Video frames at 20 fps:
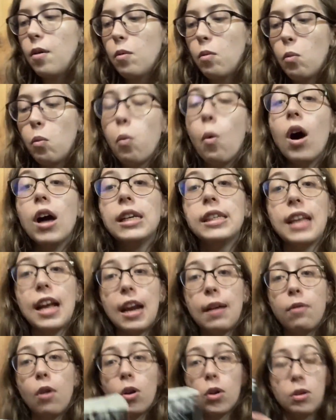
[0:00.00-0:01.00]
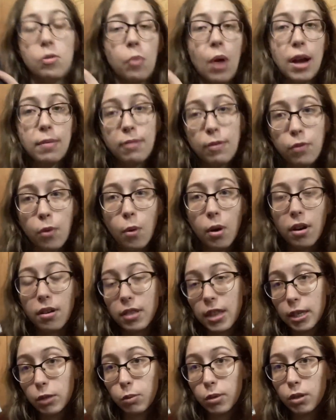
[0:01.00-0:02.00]
One that I've already read before.
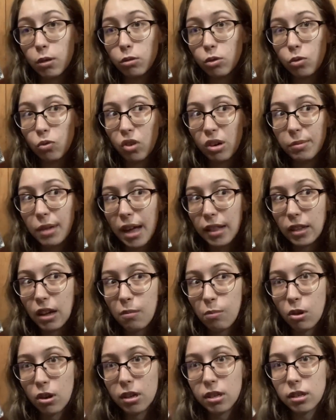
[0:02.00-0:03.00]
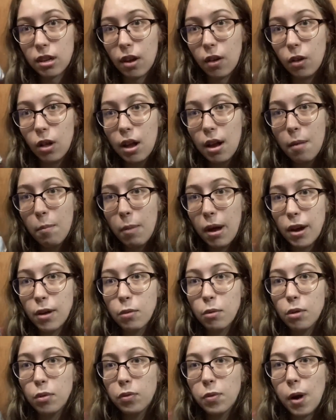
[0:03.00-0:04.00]
This was also from that library sale.
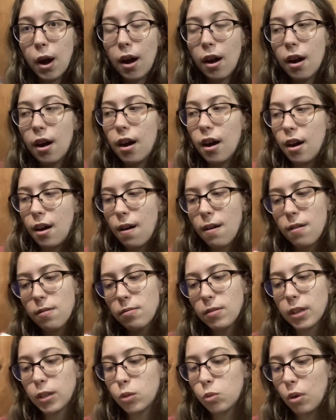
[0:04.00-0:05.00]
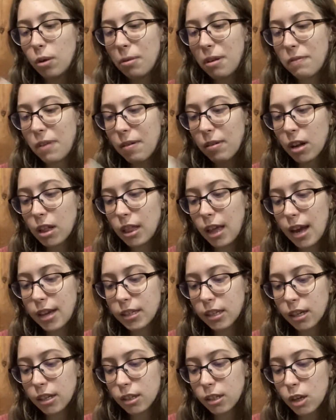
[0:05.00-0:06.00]
Beowulf. This is one of my favorite
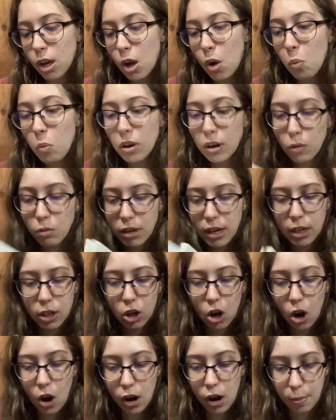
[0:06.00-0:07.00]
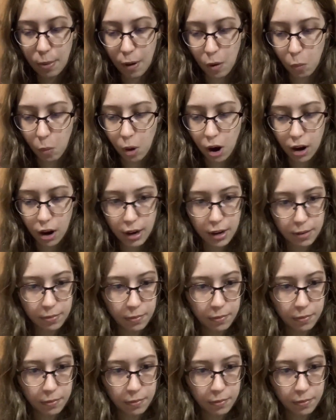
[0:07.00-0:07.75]
classics. We don't need to talk about why.